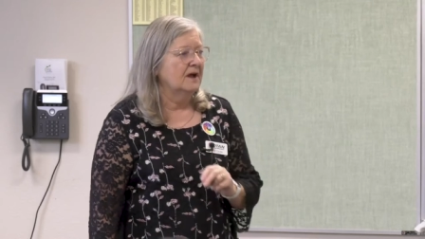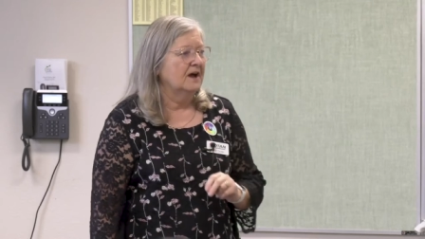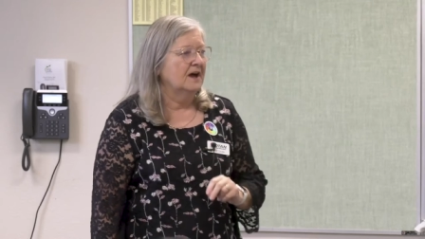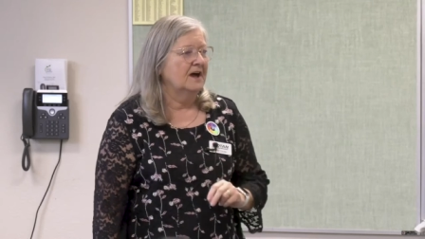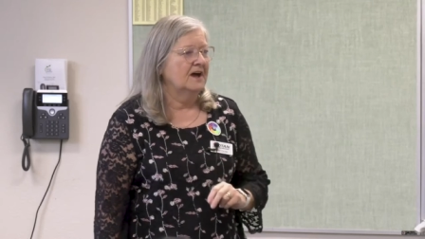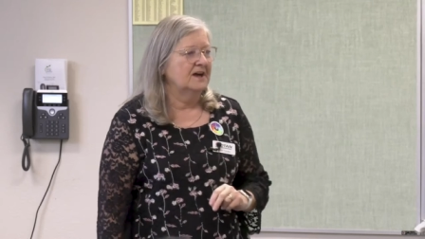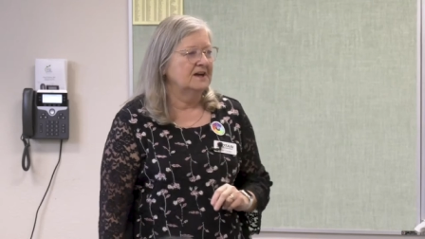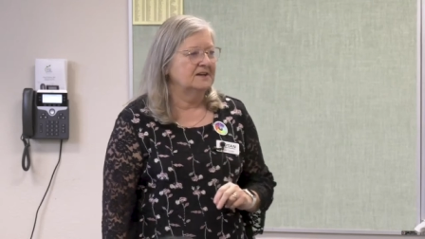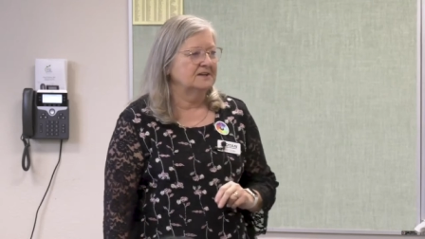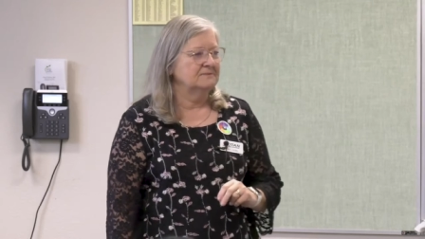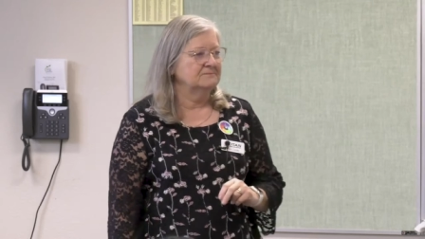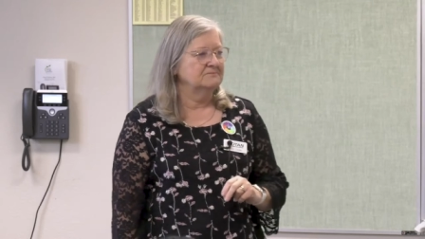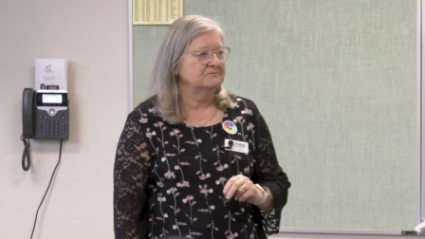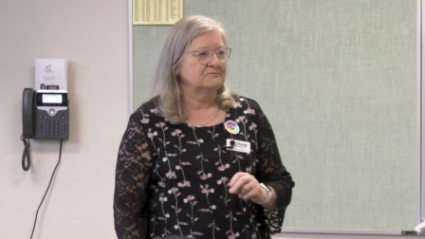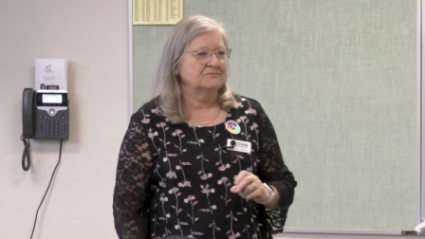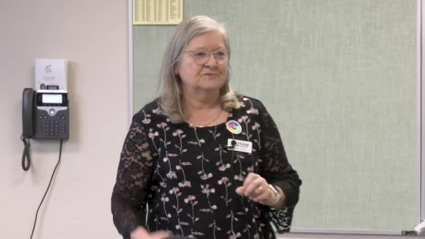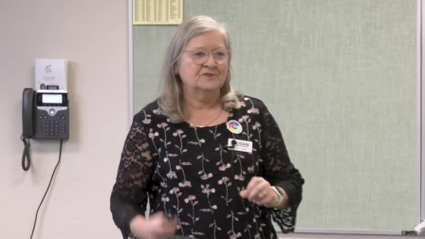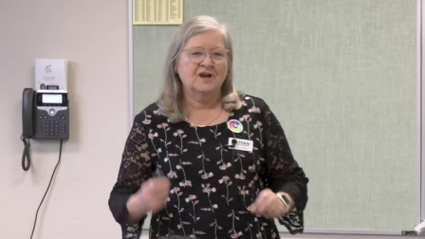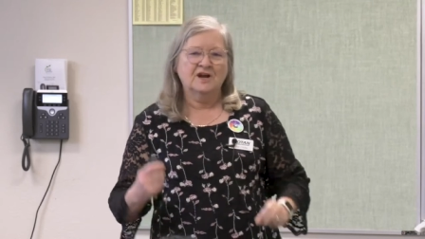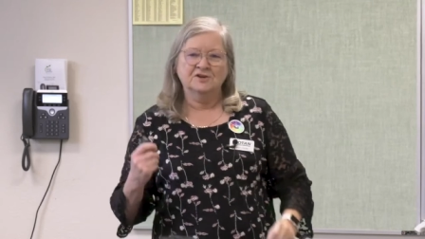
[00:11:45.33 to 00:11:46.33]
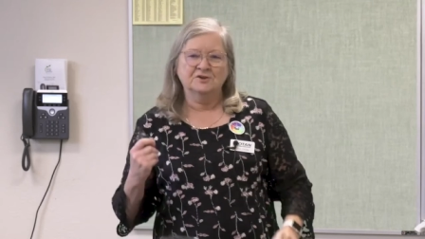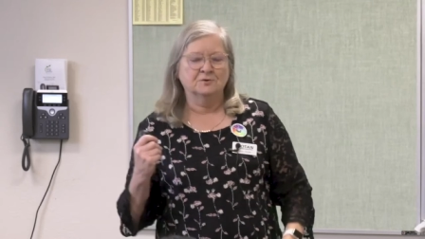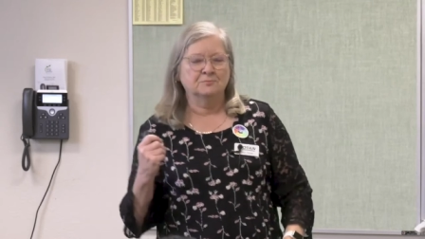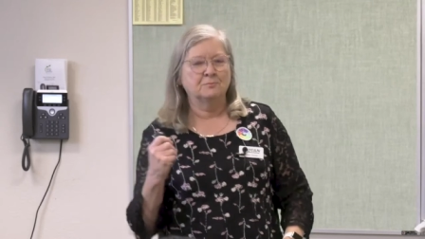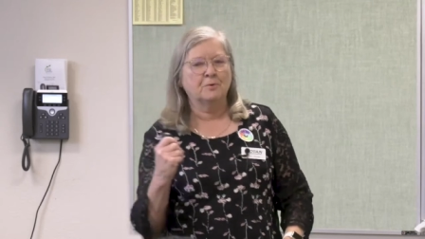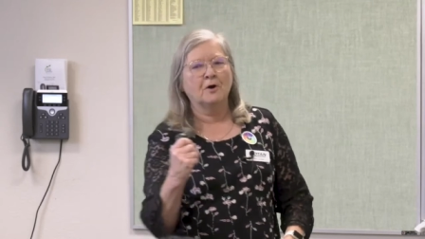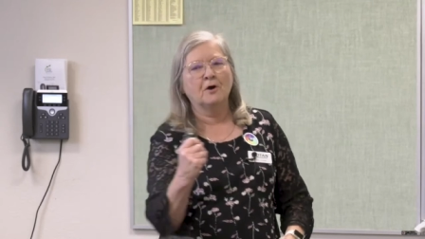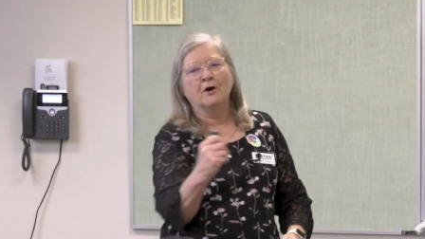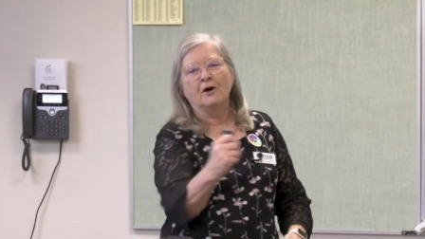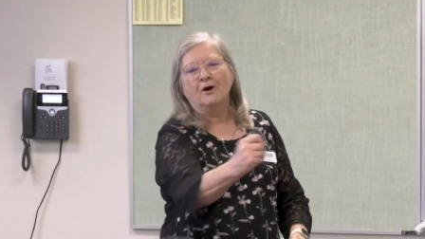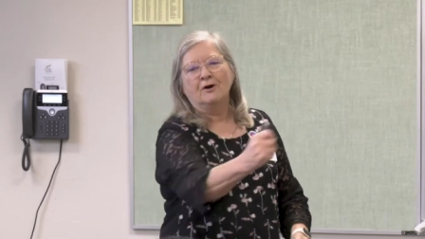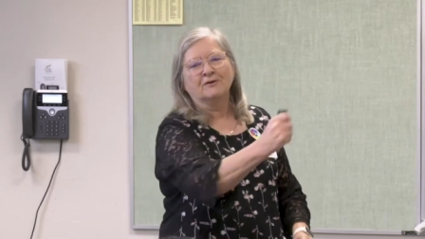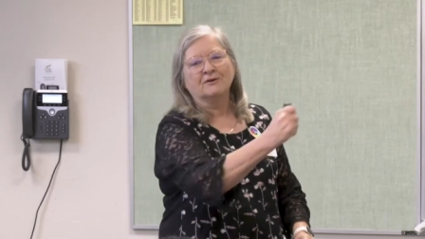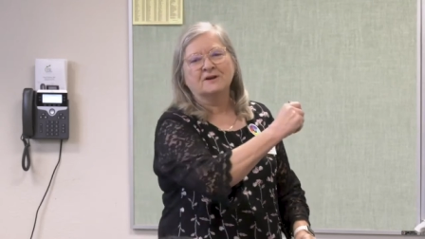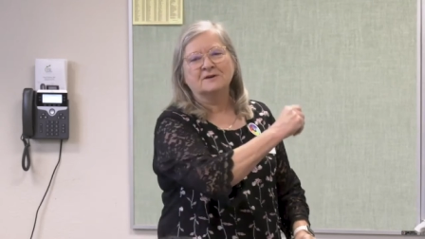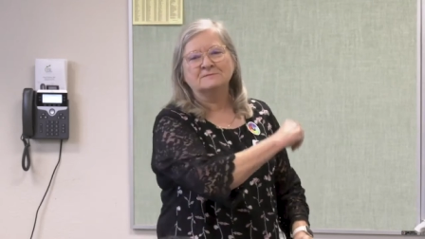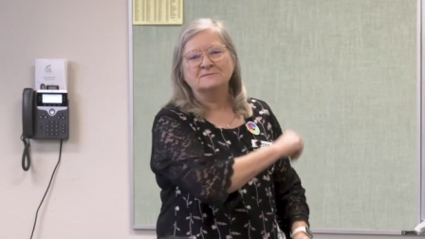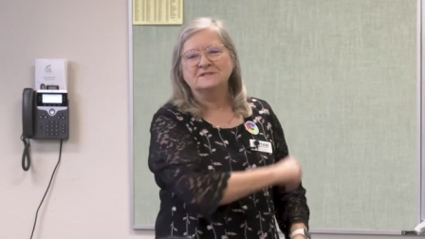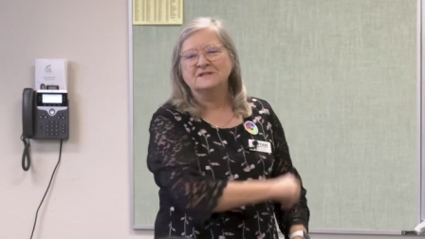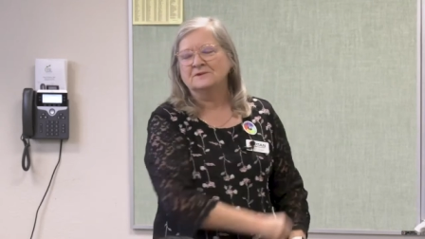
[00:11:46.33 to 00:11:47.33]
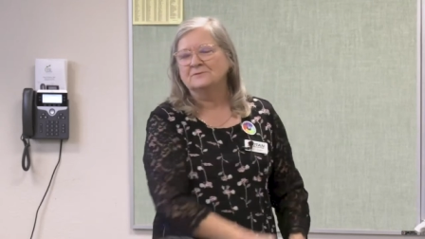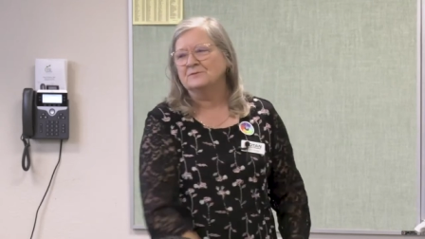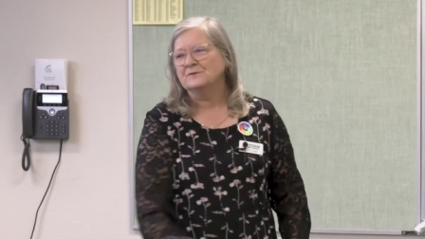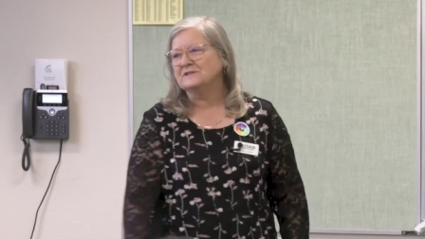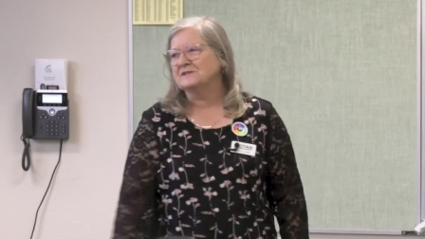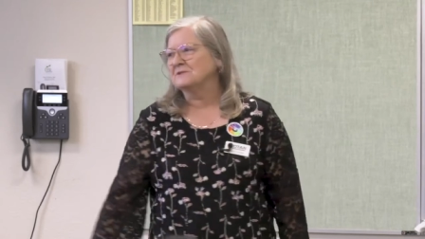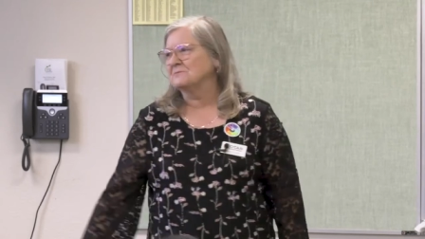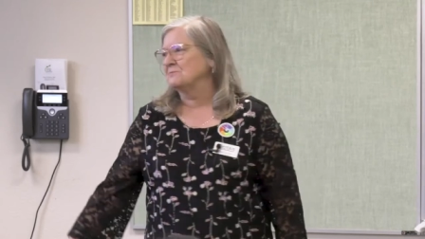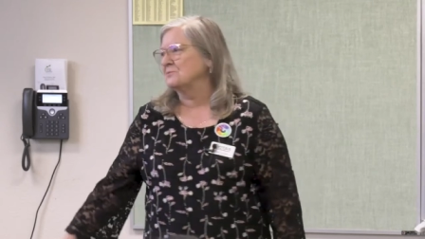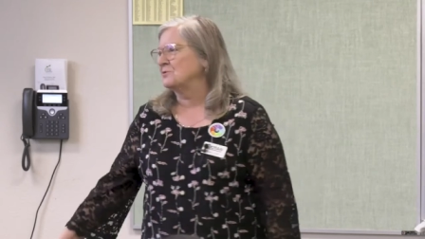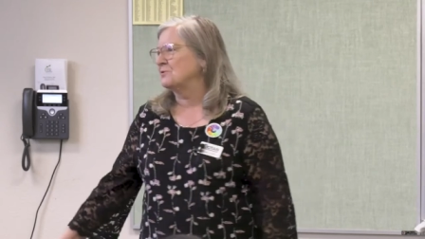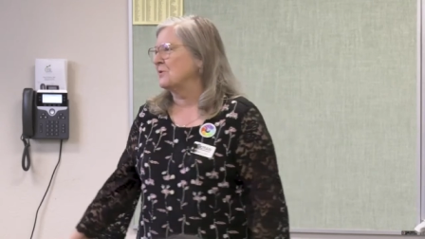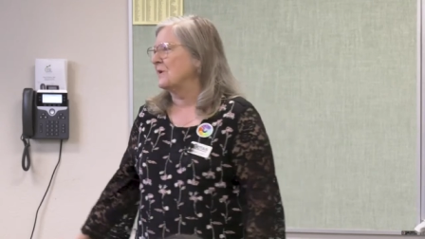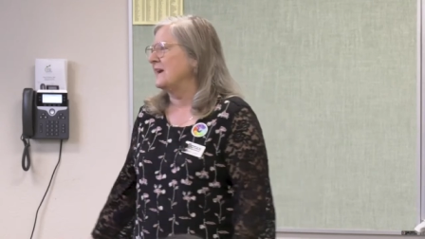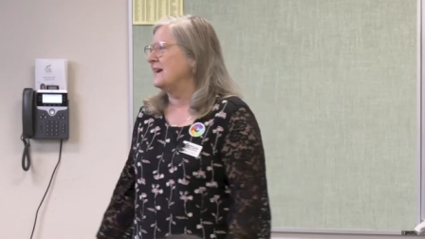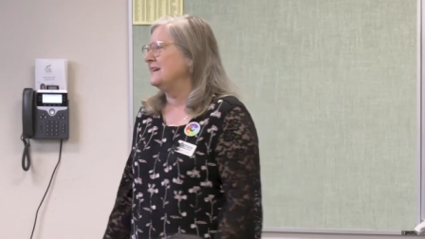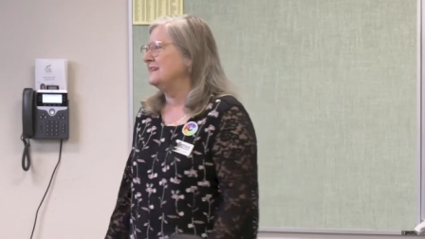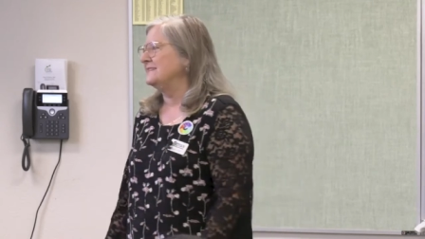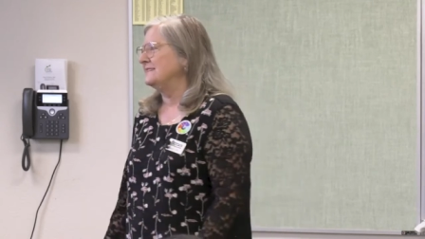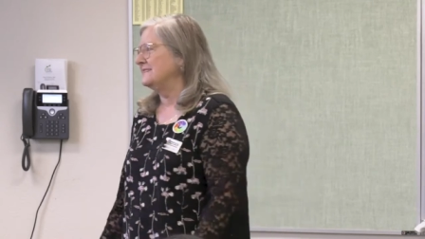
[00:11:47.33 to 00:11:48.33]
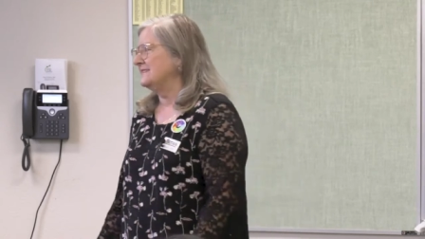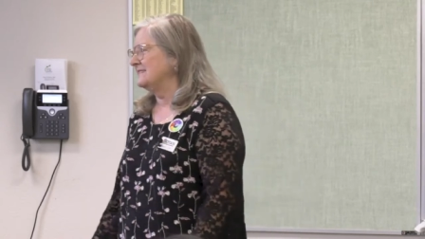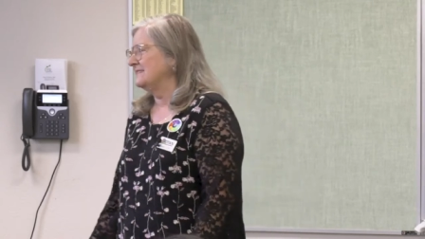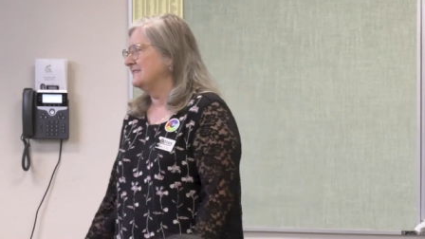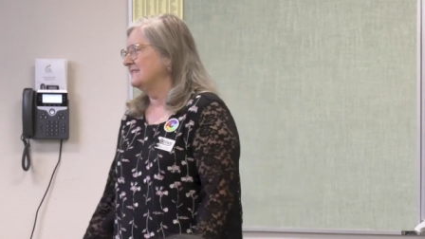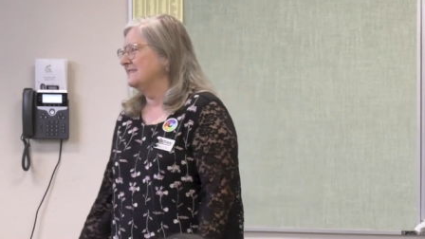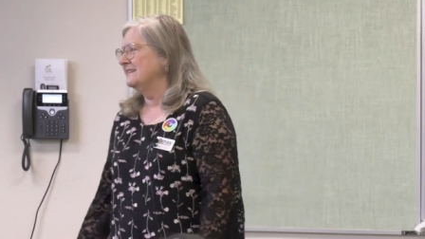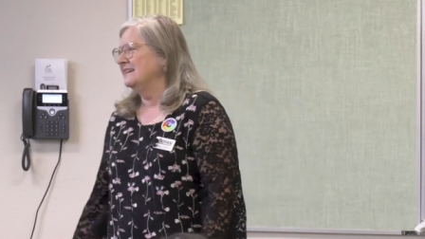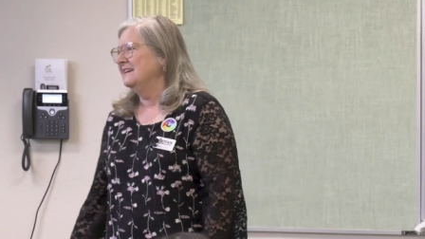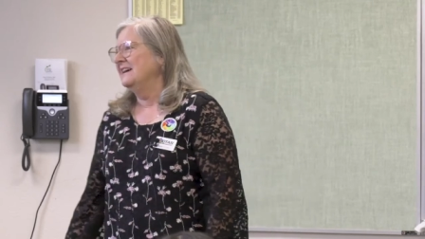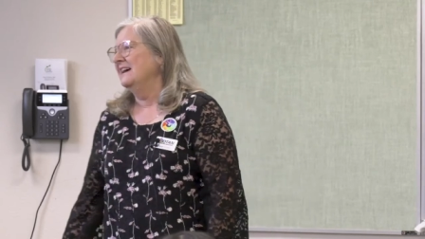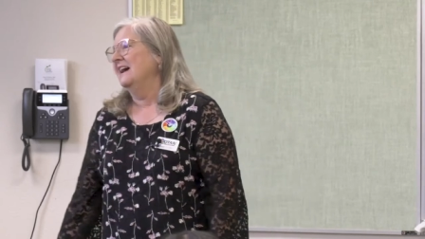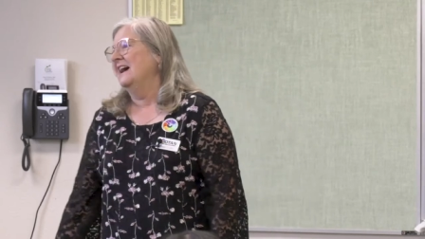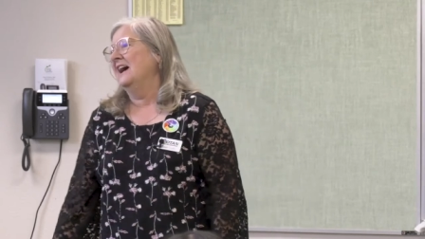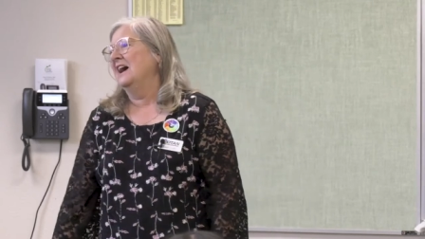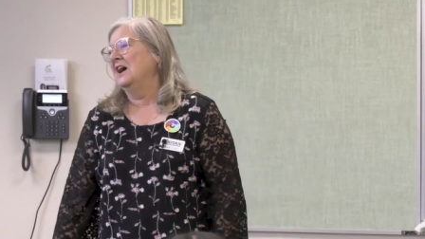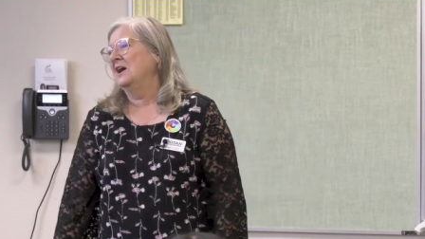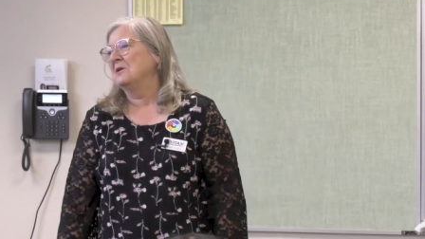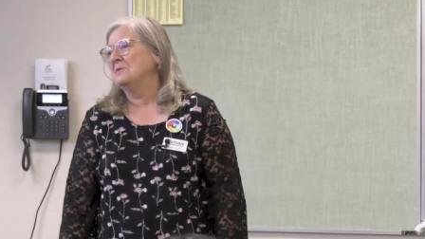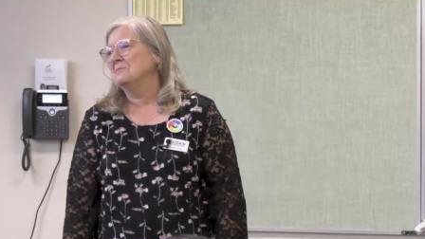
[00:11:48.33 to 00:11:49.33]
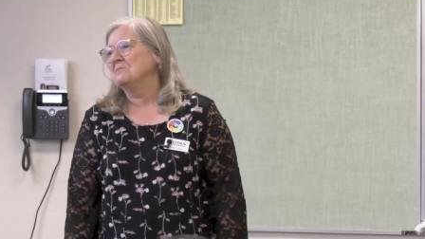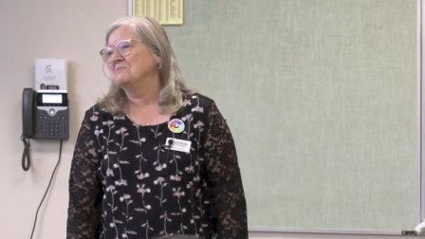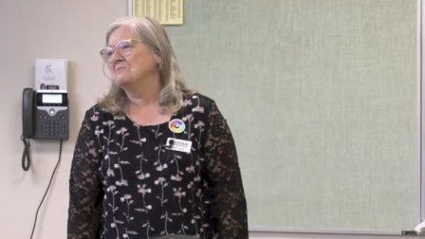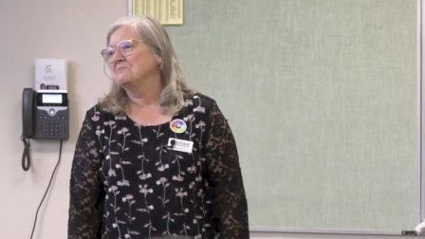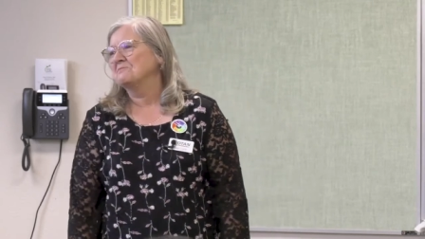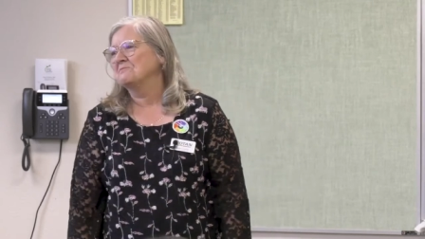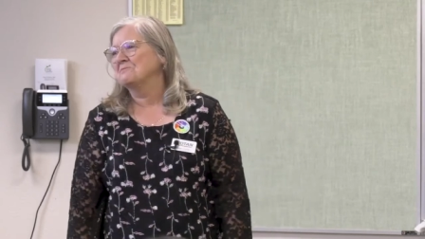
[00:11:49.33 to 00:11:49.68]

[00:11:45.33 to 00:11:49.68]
Um, Dr. Paul comes in with some great, um,